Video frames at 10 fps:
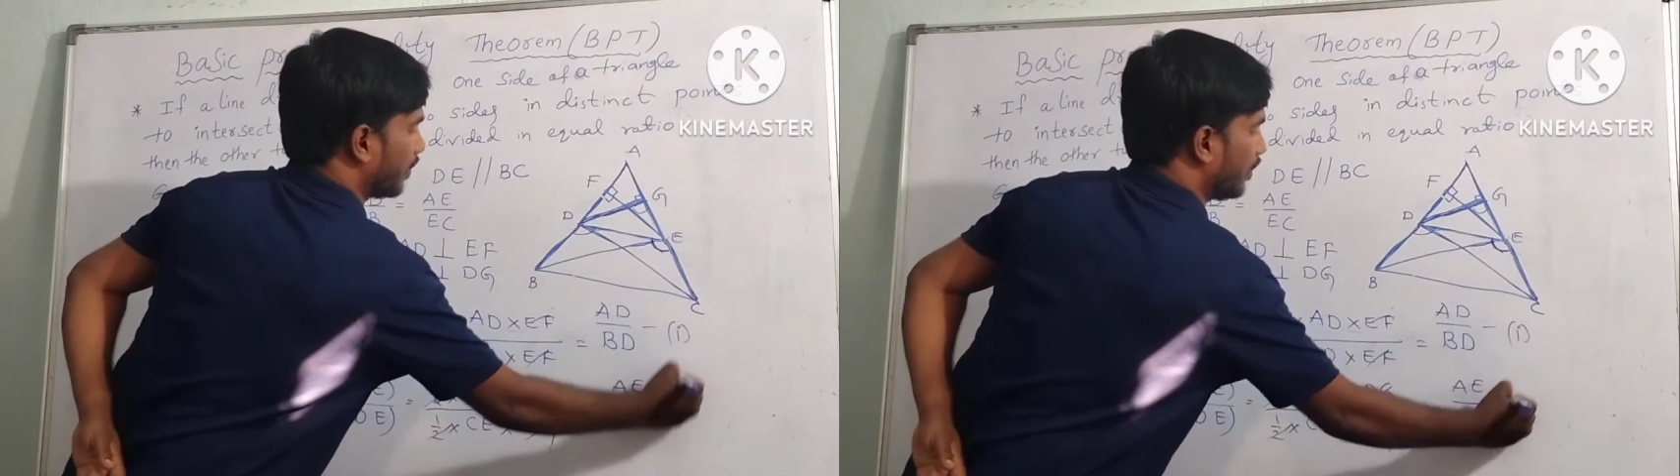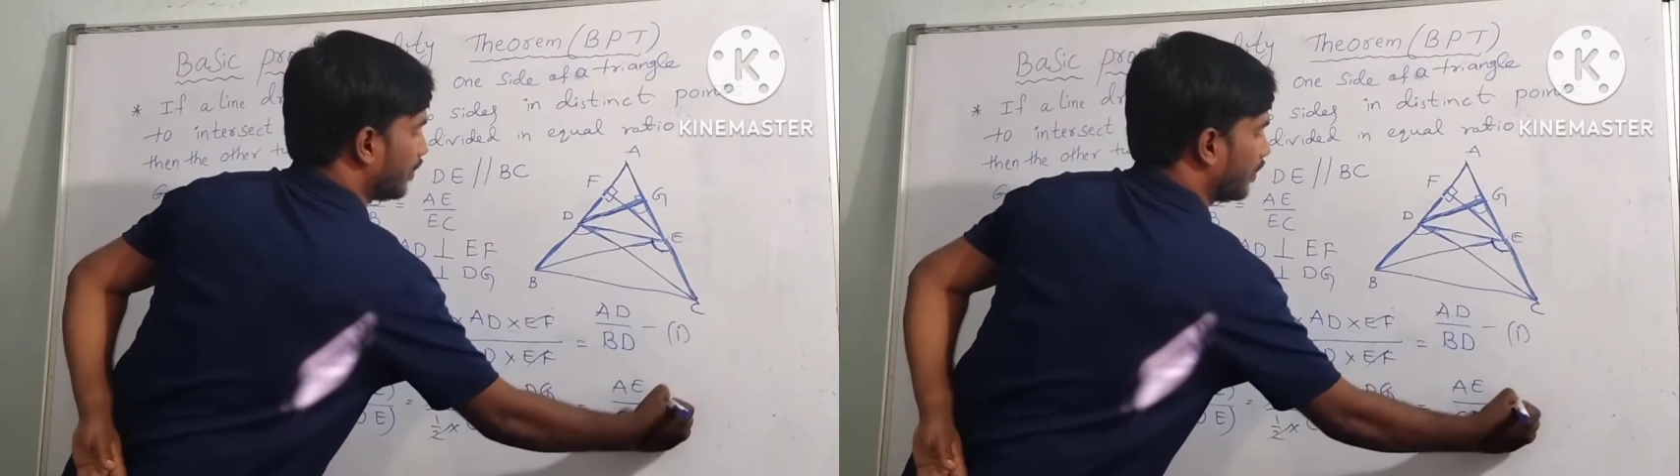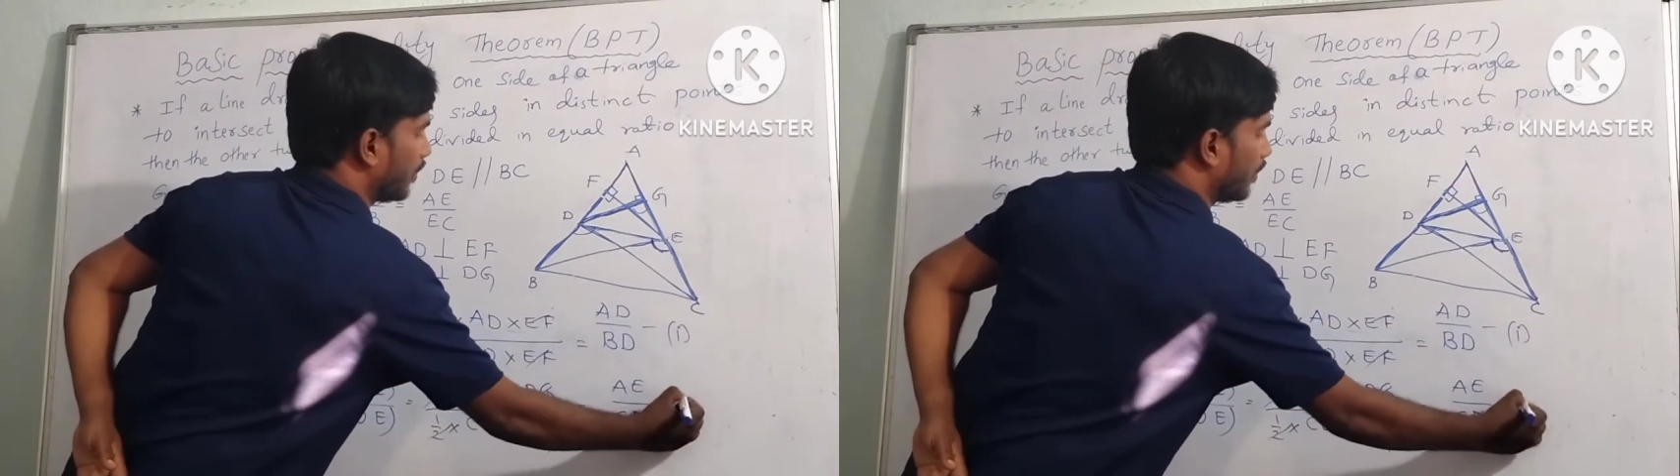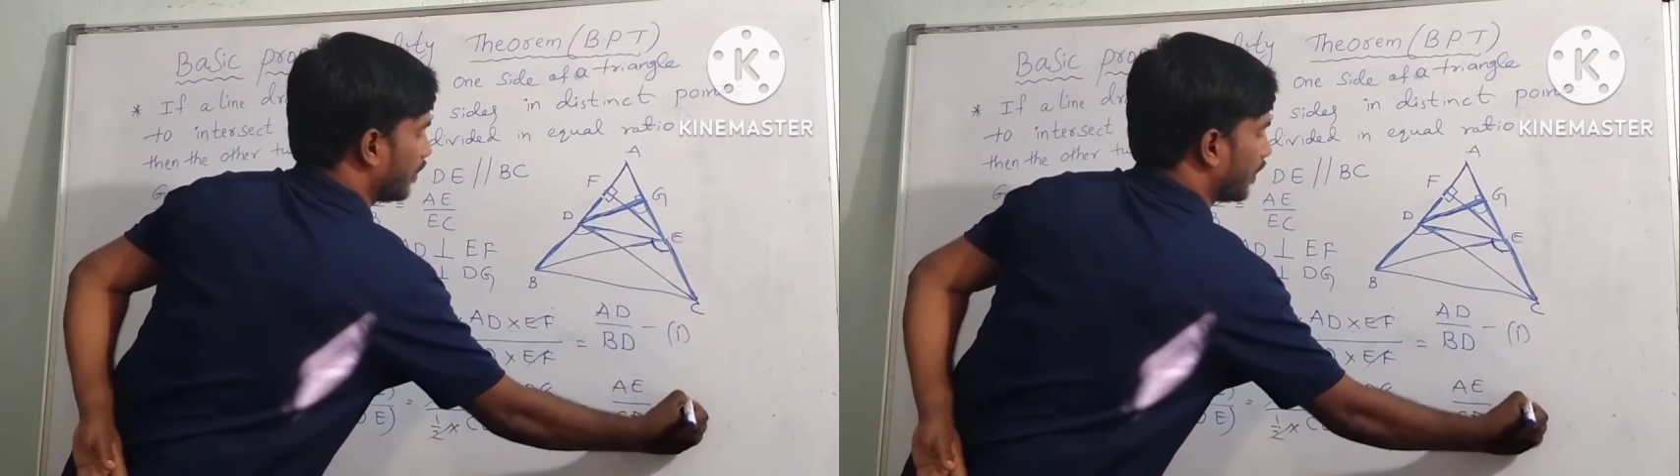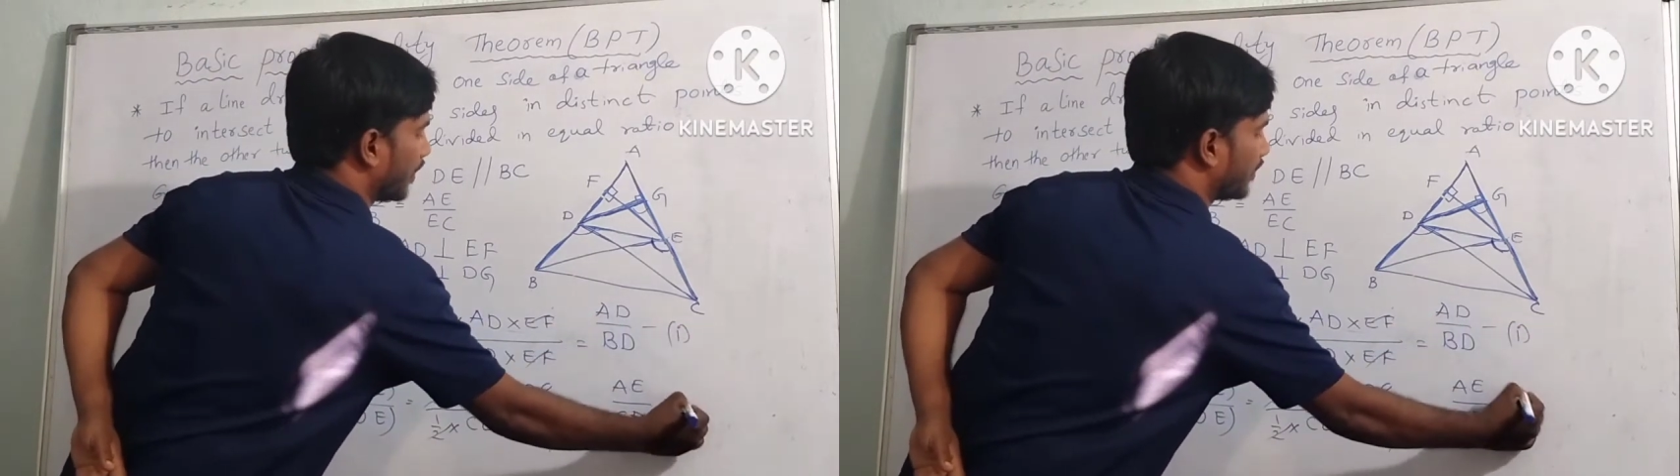consider
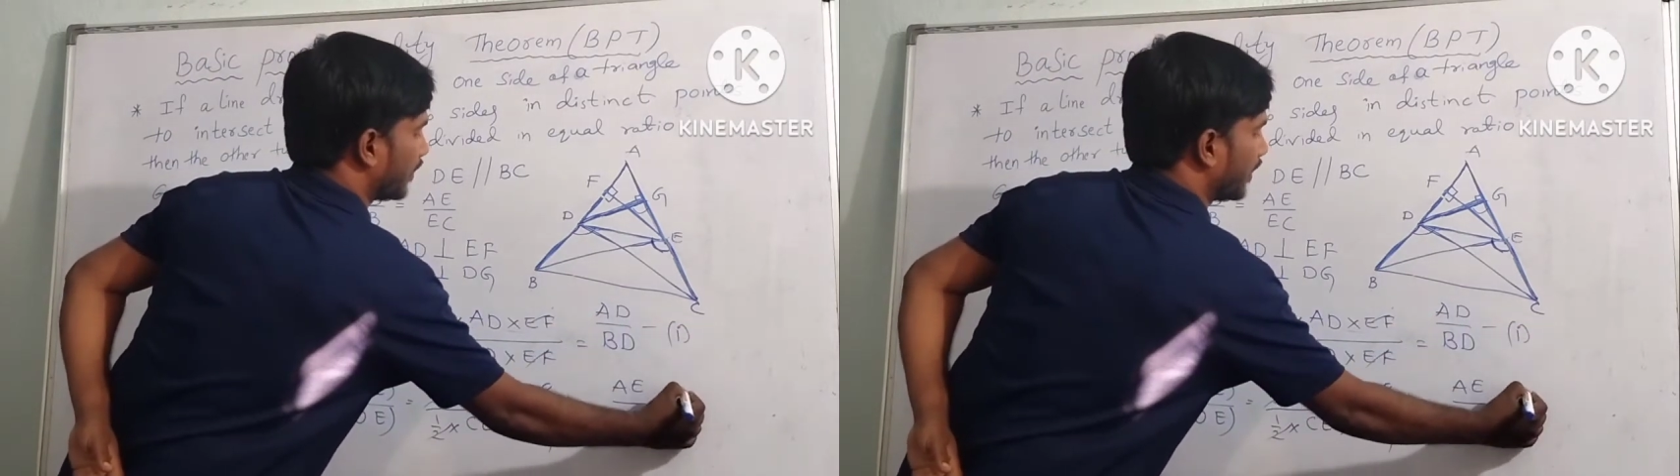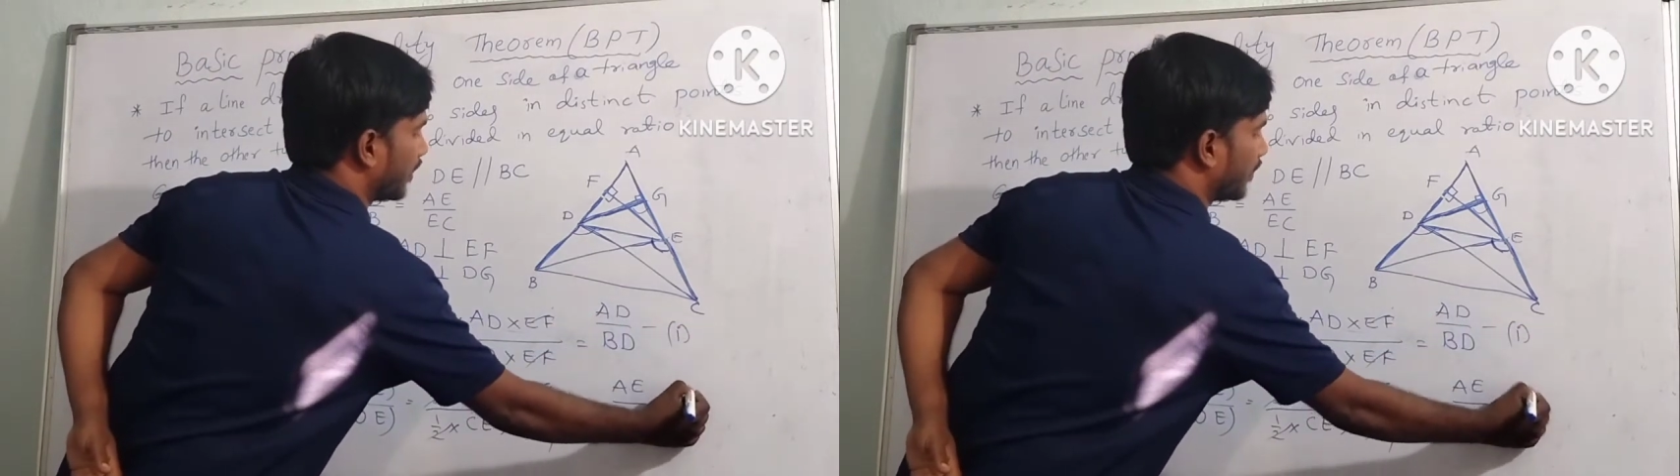equation 2.